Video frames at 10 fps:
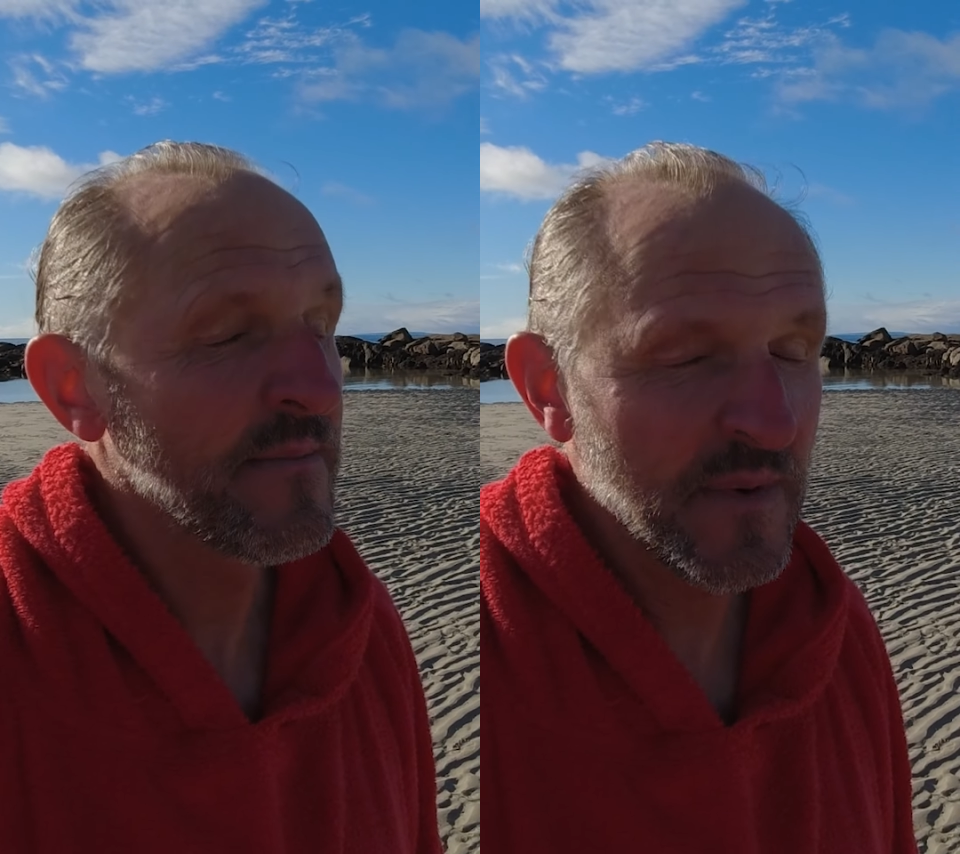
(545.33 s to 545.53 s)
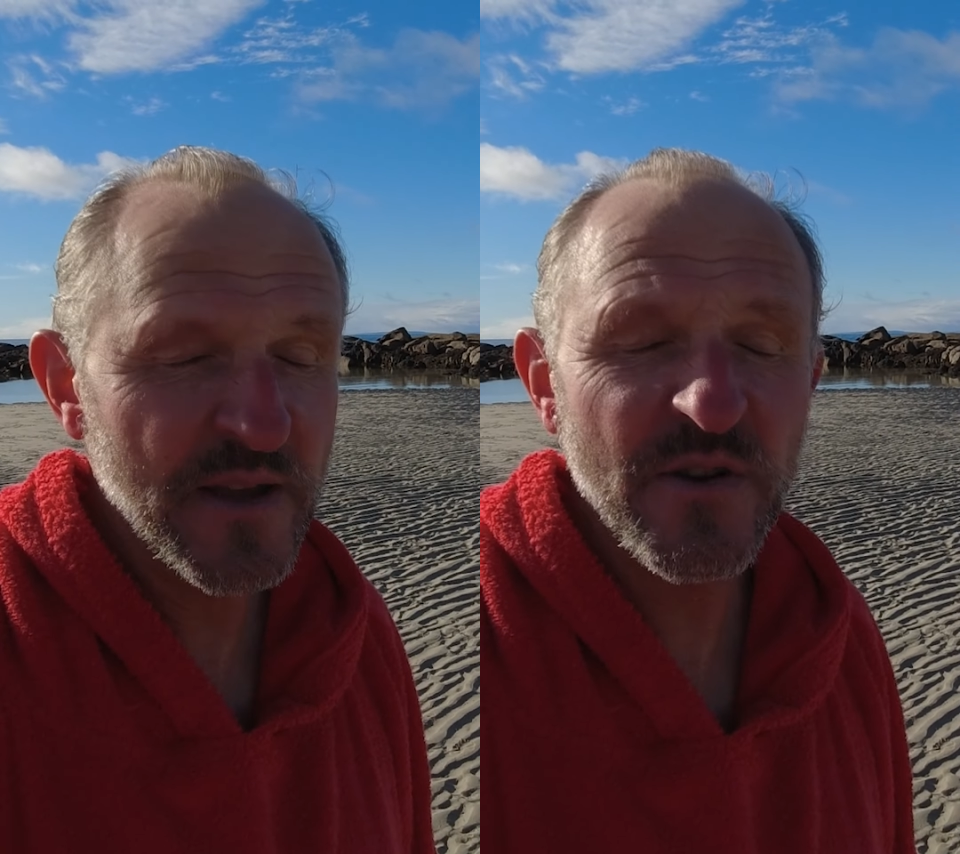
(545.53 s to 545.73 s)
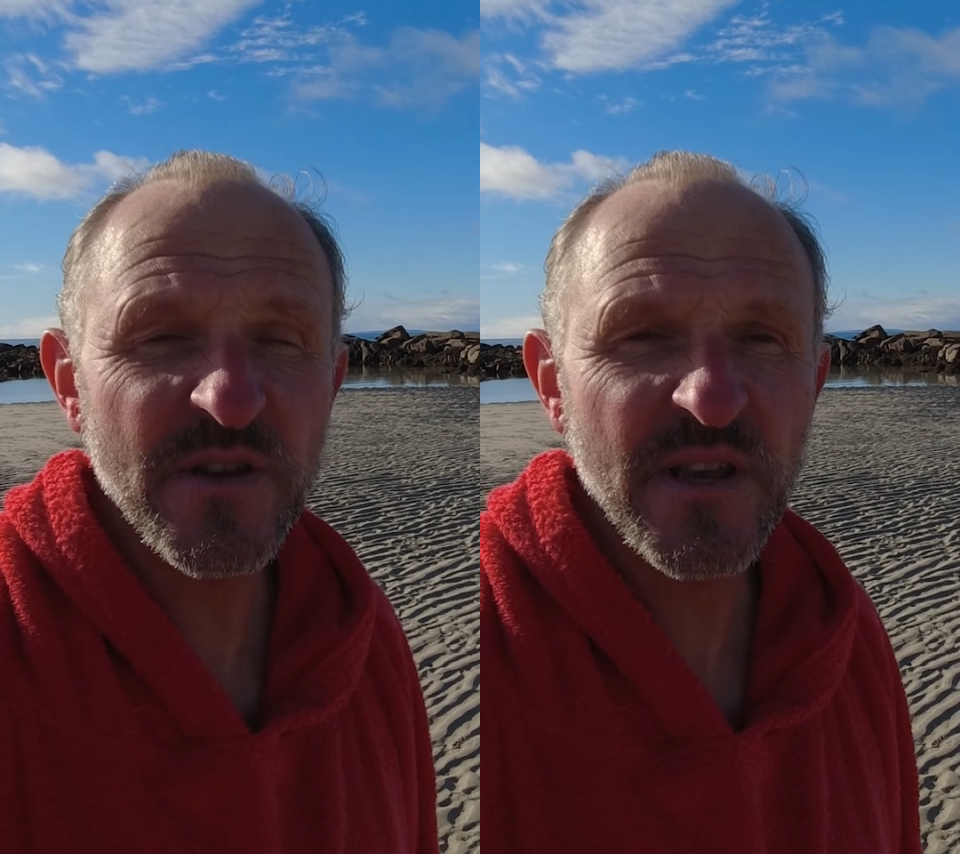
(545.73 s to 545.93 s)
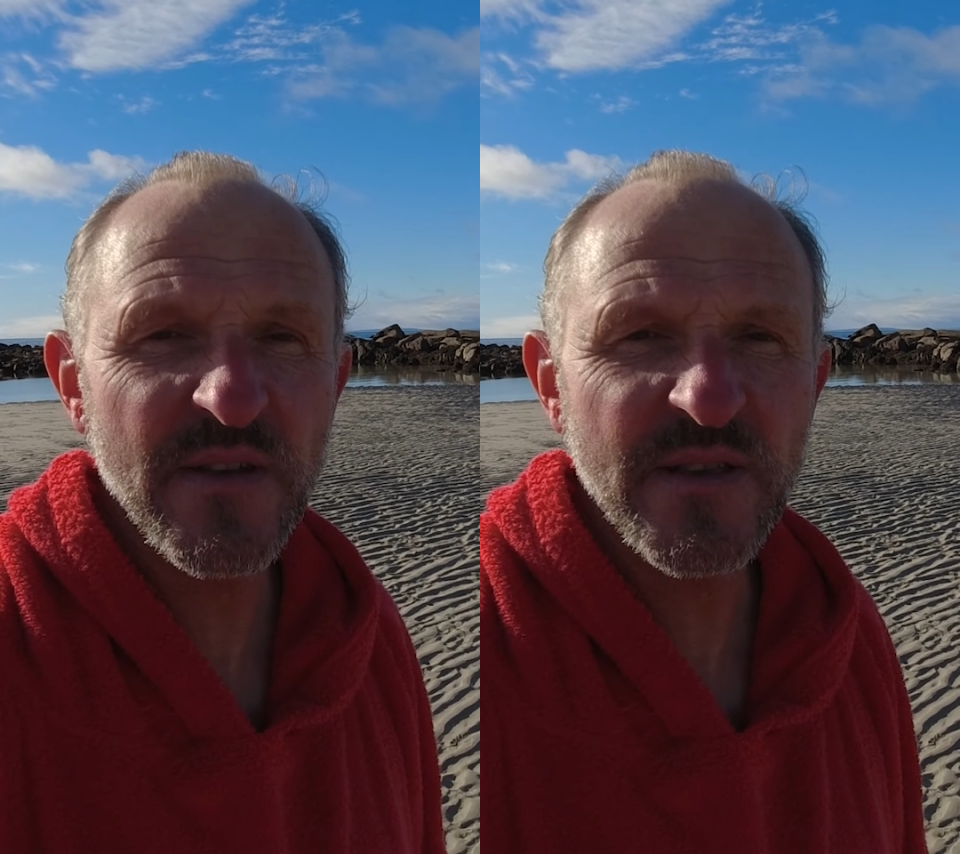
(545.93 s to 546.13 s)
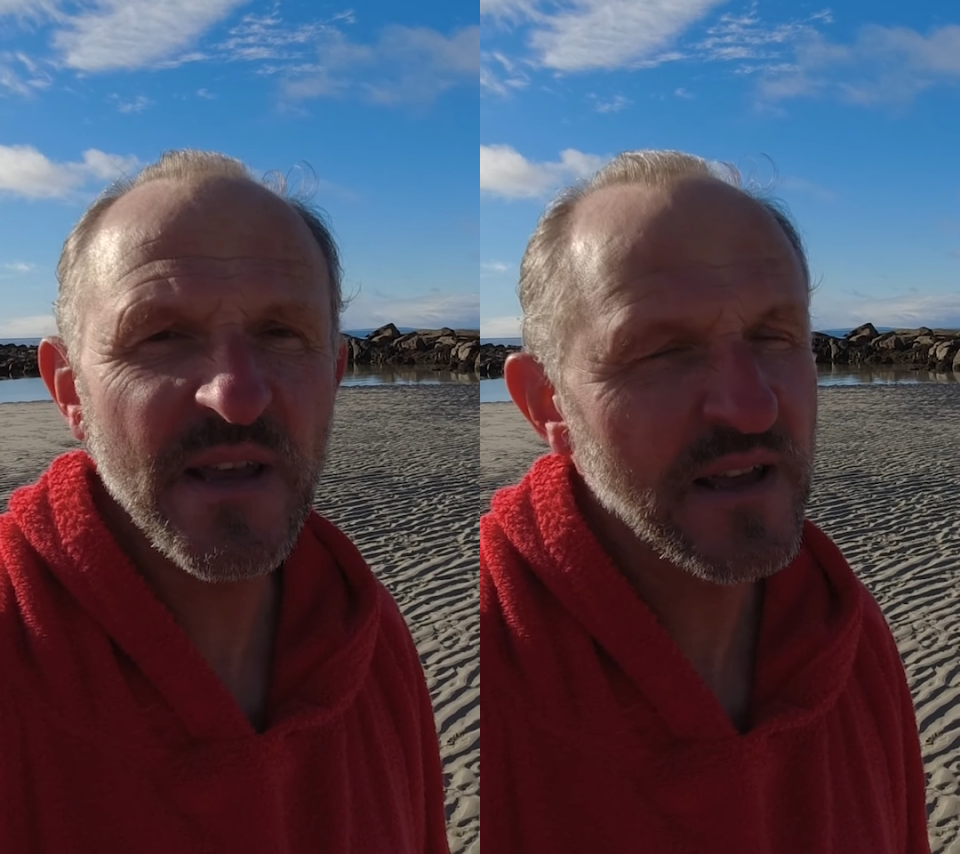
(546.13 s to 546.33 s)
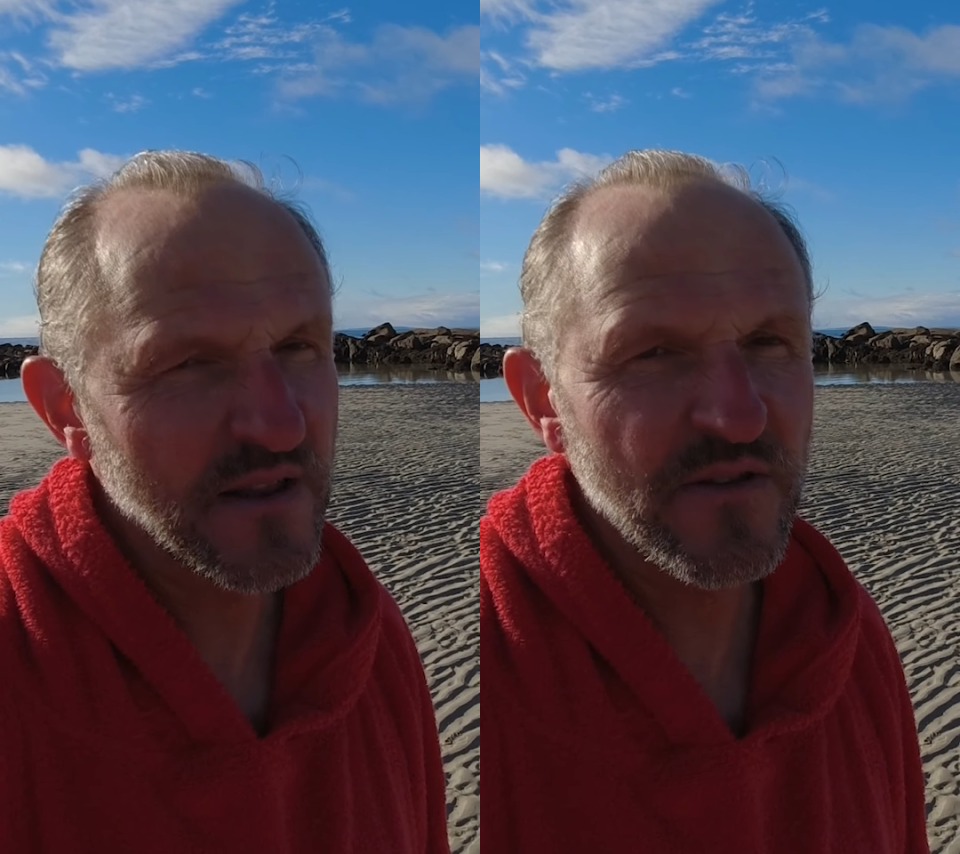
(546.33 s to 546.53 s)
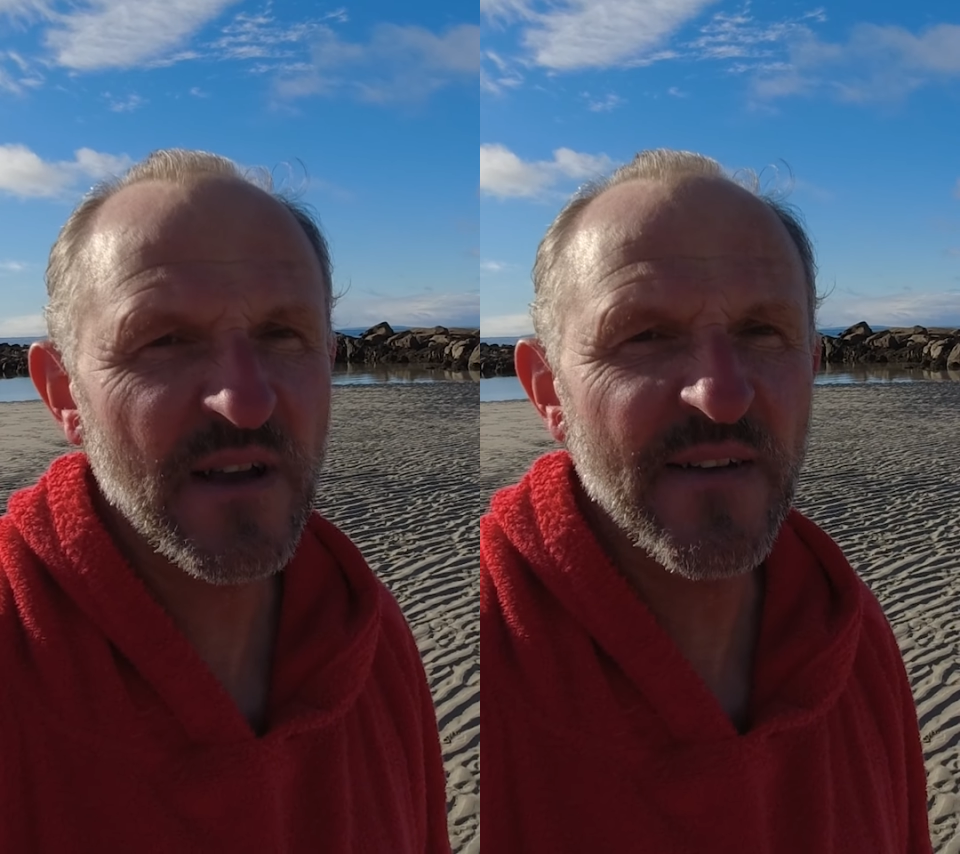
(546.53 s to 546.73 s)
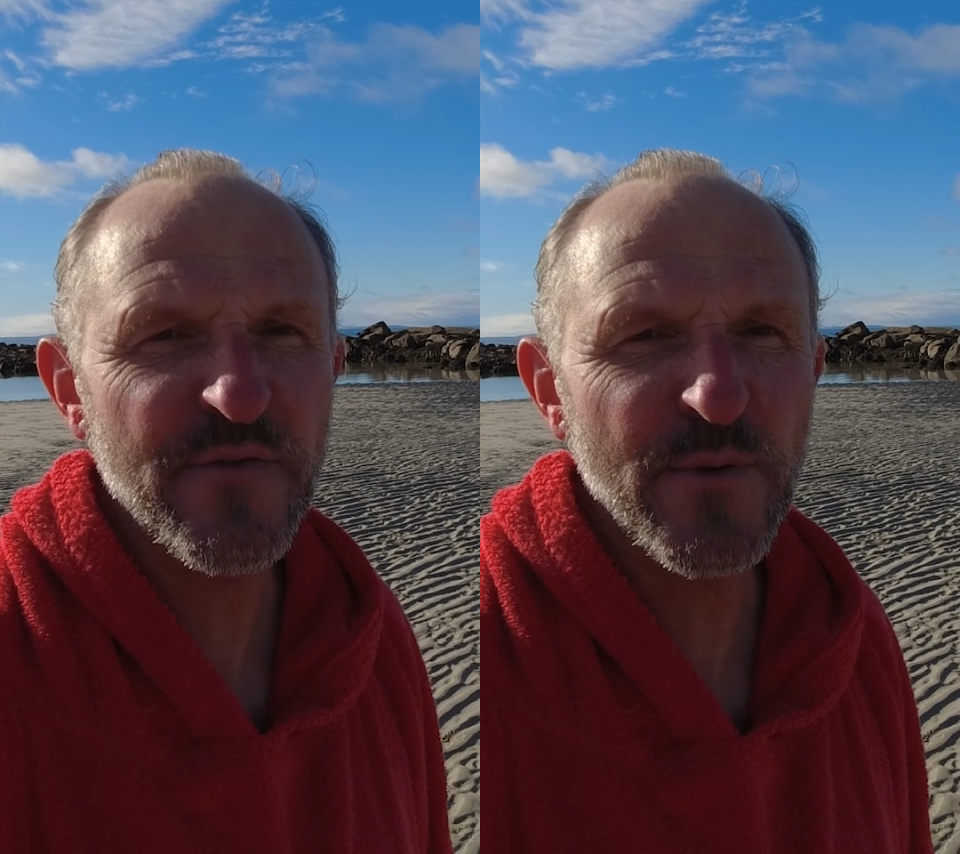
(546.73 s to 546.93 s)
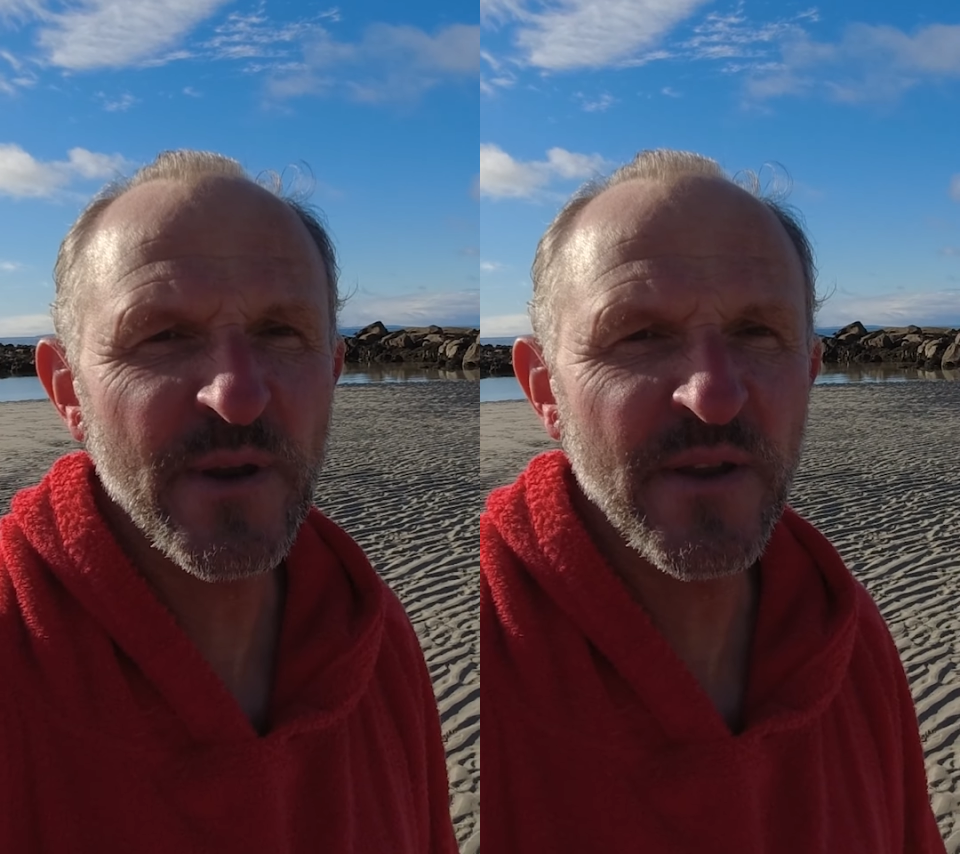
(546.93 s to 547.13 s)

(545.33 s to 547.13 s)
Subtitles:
Mind yourselves, look after one